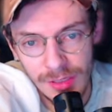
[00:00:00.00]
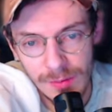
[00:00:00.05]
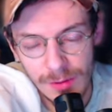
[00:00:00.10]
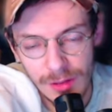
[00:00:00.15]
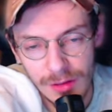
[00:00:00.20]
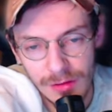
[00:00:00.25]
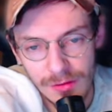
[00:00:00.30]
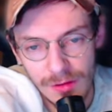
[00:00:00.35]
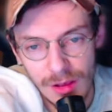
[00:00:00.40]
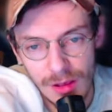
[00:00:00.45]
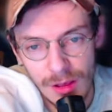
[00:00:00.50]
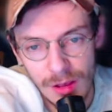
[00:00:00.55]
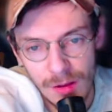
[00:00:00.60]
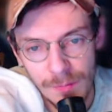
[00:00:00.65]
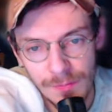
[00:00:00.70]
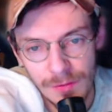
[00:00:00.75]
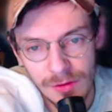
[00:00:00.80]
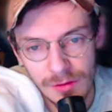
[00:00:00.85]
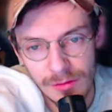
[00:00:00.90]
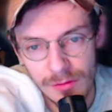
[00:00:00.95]
Demon Hunter
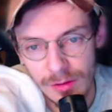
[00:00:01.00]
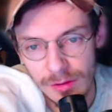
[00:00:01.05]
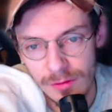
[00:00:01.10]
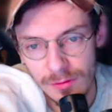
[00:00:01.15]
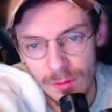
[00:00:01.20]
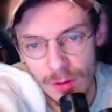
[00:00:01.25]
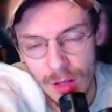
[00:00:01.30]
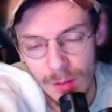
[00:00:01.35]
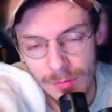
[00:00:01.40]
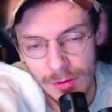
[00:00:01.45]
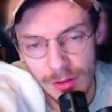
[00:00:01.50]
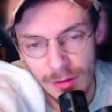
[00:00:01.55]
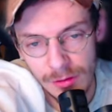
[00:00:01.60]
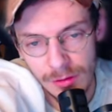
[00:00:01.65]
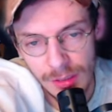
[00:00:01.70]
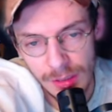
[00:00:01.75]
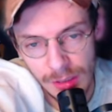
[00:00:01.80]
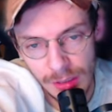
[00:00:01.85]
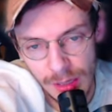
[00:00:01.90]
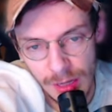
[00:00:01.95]
updated race to Harpy
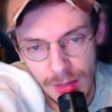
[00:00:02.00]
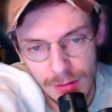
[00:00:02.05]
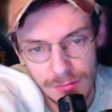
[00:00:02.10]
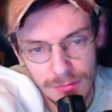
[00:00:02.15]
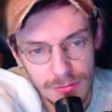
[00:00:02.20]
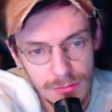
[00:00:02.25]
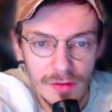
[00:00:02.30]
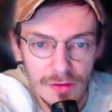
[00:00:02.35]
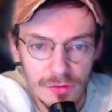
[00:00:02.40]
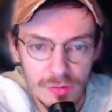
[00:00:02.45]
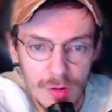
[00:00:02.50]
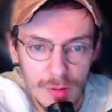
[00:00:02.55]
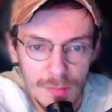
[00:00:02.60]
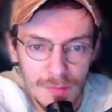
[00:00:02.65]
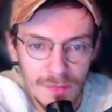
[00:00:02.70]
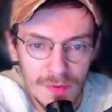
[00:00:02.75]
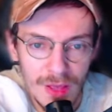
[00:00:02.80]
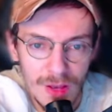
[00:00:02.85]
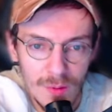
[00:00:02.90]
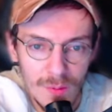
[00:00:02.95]
Undead. Yeah. Nether Swap.
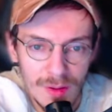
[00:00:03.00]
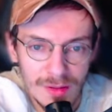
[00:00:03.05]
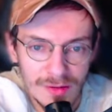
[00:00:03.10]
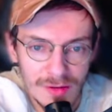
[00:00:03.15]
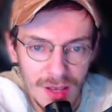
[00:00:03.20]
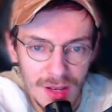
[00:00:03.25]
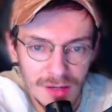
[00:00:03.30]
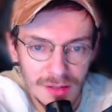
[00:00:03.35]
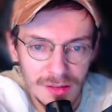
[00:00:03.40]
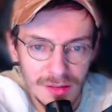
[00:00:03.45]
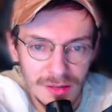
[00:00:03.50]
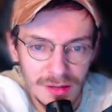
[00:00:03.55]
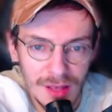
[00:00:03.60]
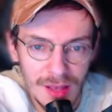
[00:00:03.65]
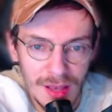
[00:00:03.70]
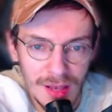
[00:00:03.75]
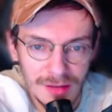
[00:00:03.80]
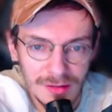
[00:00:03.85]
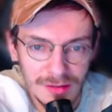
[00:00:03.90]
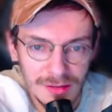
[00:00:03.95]
Now a targeted
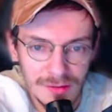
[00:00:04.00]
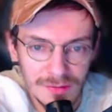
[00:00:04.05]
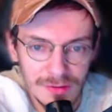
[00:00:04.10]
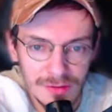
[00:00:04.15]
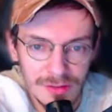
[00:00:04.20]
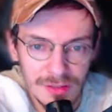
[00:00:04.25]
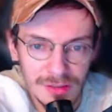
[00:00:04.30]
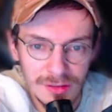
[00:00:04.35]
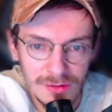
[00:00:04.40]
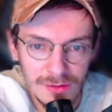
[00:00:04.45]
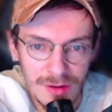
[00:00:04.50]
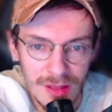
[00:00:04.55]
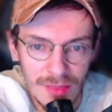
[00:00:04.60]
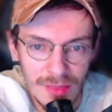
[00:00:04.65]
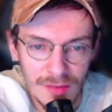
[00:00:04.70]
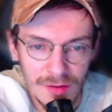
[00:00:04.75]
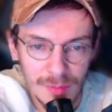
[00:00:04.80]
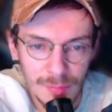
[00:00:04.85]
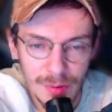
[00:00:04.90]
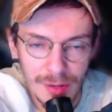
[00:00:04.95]
active skill
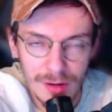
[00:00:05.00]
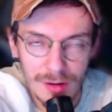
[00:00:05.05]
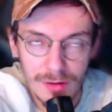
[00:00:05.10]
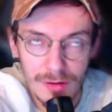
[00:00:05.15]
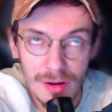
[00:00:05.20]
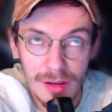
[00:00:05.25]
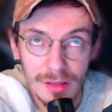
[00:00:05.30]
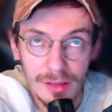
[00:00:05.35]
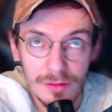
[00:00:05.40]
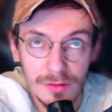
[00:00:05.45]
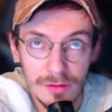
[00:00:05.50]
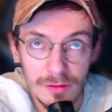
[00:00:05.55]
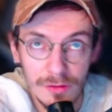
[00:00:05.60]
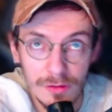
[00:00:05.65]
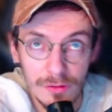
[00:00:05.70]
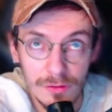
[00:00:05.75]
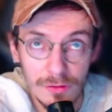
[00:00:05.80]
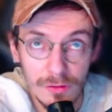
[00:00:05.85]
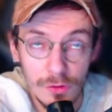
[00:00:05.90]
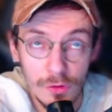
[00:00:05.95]
rather than a battle cry.
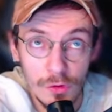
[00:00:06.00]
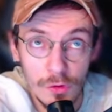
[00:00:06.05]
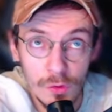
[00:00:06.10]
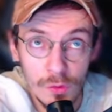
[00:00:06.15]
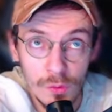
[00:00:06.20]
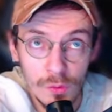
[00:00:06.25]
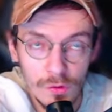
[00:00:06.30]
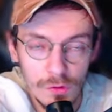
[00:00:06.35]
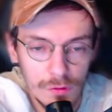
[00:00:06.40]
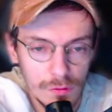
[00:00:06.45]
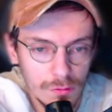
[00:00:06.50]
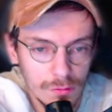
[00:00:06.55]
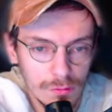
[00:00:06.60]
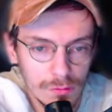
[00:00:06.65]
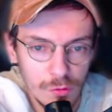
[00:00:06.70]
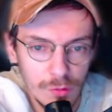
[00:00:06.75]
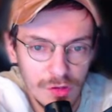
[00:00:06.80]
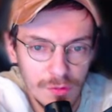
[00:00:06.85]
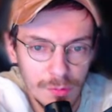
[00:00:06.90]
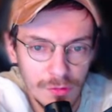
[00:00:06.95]
This is huge.
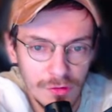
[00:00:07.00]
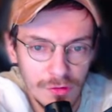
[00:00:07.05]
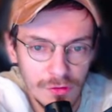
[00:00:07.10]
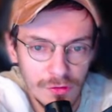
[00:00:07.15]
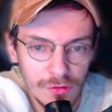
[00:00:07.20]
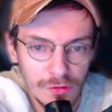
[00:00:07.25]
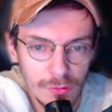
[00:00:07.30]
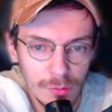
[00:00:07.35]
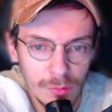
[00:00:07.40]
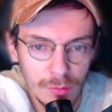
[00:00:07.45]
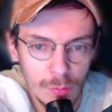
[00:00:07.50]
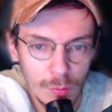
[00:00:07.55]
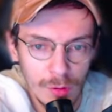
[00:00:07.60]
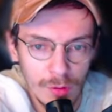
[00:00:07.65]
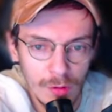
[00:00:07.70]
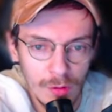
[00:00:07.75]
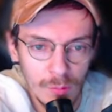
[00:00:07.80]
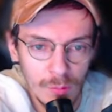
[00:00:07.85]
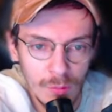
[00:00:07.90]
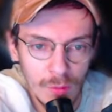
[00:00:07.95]
Switch positions with
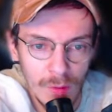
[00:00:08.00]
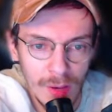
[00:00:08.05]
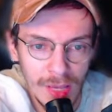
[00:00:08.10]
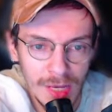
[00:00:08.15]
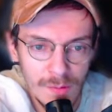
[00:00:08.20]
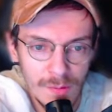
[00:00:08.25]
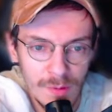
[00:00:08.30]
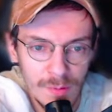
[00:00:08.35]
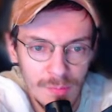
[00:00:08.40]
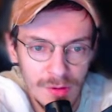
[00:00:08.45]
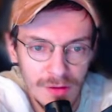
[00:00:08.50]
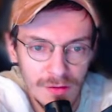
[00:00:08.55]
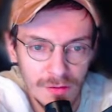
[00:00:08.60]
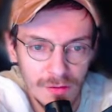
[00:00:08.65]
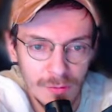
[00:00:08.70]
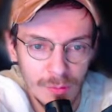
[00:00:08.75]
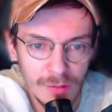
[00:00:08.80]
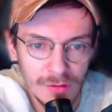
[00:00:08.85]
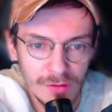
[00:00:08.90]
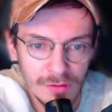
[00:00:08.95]
1 or more enemy
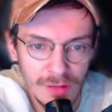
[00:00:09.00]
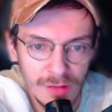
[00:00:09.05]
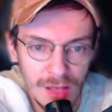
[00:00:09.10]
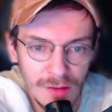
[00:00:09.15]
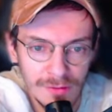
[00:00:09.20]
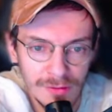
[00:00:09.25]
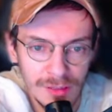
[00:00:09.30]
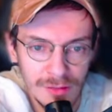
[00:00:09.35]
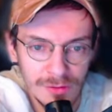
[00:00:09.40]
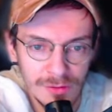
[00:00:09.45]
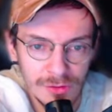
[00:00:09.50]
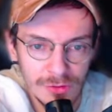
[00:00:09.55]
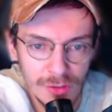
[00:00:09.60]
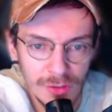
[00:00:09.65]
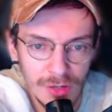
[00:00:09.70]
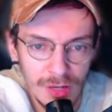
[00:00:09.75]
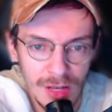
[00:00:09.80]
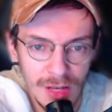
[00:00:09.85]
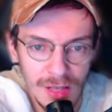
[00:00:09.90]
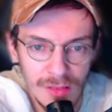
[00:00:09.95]
pieces with a starter level
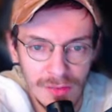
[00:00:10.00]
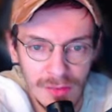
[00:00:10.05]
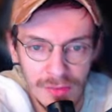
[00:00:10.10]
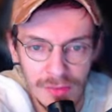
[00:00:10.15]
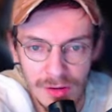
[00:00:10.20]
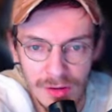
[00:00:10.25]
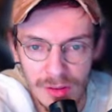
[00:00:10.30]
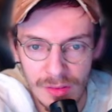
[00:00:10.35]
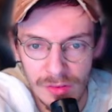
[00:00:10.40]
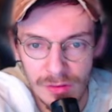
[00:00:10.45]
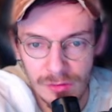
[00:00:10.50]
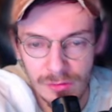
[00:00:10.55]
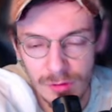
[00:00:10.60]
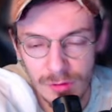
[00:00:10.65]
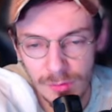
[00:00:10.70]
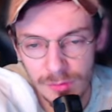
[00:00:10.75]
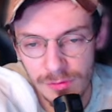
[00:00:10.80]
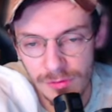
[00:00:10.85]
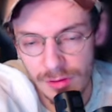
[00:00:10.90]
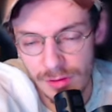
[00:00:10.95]
not higher than the Nether
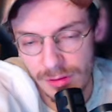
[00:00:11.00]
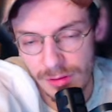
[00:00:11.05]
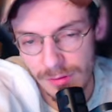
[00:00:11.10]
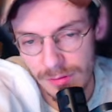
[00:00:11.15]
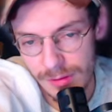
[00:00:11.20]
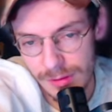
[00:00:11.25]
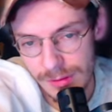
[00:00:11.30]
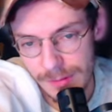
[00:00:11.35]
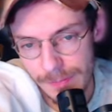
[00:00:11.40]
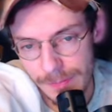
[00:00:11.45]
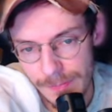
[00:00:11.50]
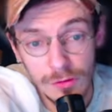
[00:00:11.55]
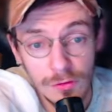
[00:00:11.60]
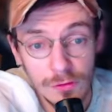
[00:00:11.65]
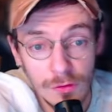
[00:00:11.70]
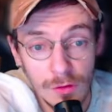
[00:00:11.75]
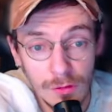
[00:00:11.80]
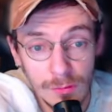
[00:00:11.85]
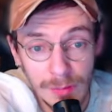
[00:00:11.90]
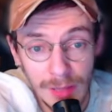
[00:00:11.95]
Swap skill level. This is
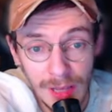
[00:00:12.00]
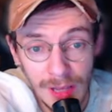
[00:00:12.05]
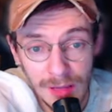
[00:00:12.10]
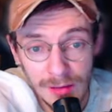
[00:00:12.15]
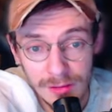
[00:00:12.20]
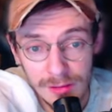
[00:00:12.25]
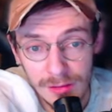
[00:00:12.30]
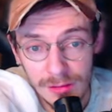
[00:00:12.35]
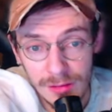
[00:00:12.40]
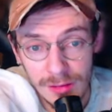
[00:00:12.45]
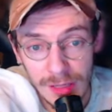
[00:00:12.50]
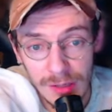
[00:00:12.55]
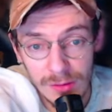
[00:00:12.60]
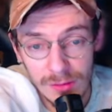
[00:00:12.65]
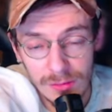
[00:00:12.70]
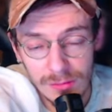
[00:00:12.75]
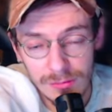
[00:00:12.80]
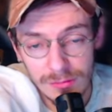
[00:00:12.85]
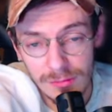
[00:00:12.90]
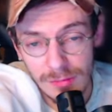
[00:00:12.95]
so bad
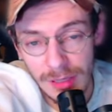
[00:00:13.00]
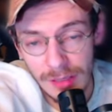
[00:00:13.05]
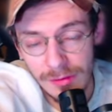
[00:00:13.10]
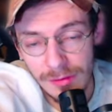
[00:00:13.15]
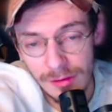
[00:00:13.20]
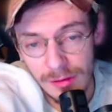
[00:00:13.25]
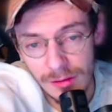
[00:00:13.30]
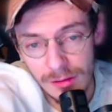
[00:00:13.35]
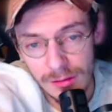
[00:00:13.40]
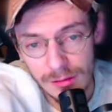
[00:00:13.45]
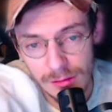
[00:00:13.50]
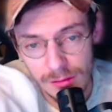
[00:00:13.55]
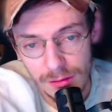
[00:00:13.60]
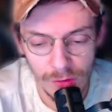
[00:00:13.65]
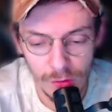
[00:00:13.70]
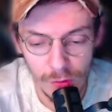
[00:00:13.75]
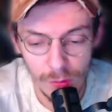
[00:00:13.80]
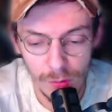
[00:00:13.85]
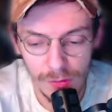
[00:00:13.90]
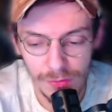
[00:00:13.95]
now, I think. The
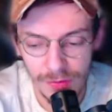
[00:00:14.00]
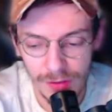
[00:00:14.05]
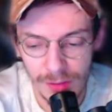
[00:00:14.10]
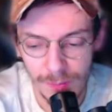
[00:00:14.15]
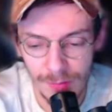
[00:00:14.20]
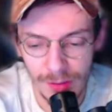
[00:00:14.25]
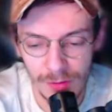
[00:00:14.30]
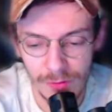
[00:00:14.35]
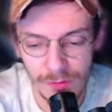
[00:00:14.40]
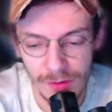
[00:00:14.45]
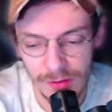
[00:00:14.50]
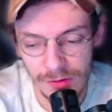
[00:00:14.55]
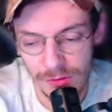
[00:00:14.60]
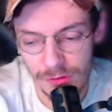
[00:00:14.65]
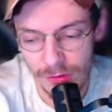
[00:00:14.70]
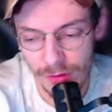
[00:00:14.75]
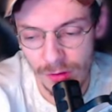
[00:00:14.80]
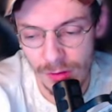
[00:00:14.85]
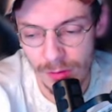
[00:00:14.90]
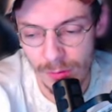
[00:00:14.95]
cool thing about
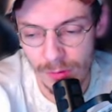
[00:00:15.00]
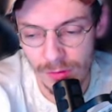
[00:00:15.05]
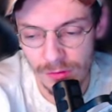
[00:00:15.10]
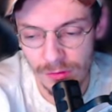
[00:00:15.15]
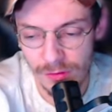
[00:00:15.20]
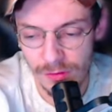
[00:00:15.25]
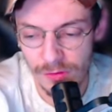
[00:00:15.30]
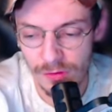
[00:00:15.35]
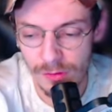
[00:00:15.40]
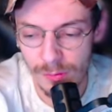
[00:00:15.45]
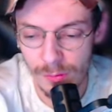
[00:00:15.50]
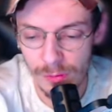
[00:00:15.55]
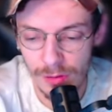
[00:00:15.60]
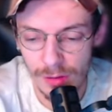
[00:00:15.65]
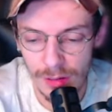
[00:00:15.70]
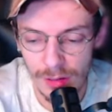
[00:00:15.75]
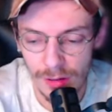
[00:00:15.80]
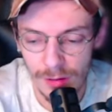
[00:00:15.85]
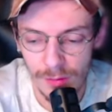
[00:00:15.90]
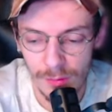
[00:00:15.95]
Venge earlier was that she
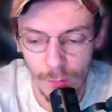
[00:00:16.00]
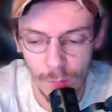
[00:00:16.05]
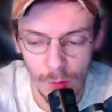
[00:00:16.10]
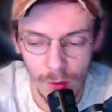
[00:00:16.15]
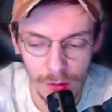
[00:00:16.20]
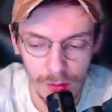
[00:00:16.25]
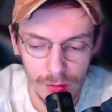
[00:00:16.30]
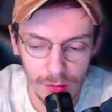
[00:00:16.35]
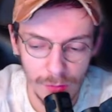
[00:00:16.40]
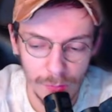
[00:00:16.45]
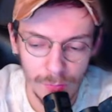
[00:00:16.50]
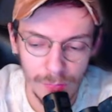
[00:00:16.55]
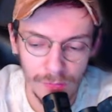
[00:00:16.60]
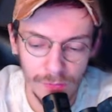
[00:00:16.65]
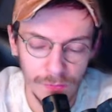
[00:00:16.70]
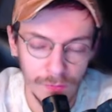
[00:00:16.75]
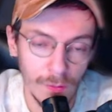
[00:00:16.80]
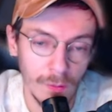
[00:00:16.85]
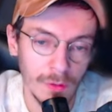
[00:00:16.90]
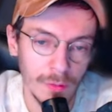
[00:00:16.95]
would work
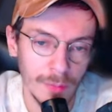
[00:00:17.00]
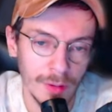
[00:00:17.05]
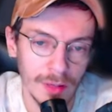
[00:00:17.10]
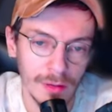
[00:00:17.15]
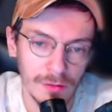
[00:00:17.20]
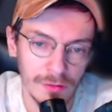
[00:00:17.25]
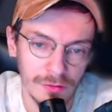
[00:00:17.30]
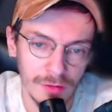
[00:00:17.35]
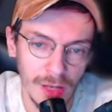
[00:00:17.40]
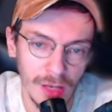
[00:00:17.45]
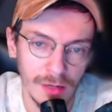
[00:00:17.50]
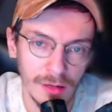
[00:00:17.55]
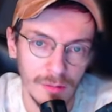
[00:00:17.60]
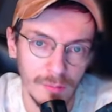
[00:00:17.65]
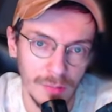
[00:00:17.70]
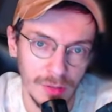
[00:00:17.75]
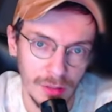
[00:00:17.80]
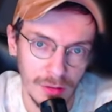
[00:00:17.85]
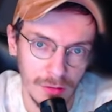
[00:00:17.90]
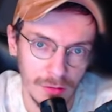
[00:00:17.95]
before the battle started
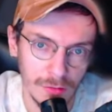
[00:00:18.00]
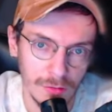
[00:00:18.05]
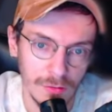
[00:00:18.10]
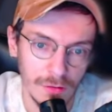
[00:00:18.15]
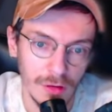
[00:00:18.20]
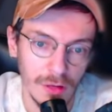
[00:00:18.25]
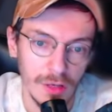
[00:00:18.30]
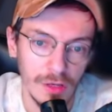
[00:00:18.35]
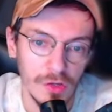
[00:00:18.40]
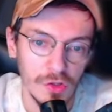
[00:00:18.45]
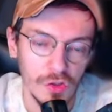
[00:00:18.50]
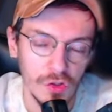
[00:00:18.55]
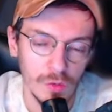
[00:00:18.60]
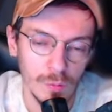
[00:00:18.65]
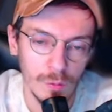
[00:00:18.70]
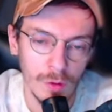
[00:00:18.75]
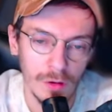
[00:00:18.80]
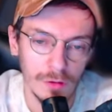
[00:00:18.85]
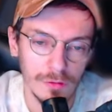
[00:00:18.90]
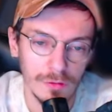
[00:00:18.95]
because
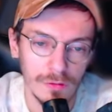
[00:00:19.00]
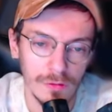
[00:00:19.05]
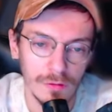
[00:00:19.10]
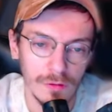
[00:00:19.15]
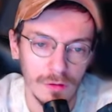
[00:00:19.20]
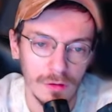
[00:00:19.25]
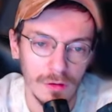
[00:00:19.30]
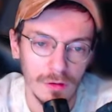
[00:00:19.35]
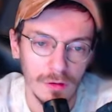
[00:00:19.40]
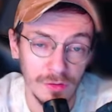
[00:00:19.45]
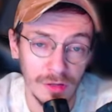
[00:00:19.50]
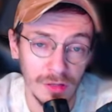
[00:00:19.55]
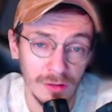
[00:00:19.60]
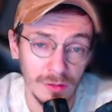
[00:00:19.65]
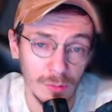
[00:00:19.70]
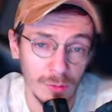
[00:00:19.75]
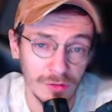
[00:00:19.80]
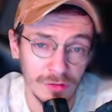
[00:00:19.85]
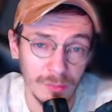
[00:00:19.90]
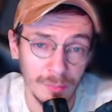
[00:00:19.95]
the
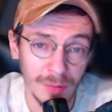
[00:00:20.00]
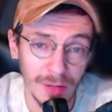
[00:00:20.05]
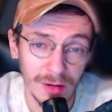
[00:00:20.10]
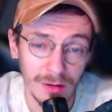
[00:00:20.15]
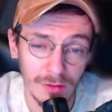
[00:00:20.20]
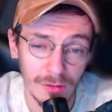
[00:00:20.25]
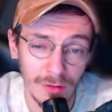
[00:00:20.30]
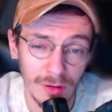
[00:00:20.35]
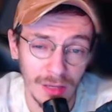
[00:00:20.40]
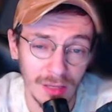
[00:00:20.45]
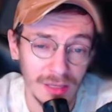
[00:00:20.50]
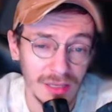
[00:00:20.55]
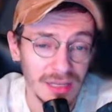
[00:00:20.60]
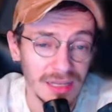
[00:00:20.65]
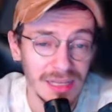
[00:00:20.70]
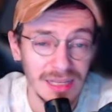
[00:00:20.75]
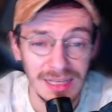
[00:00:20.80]
skill was a battle cry.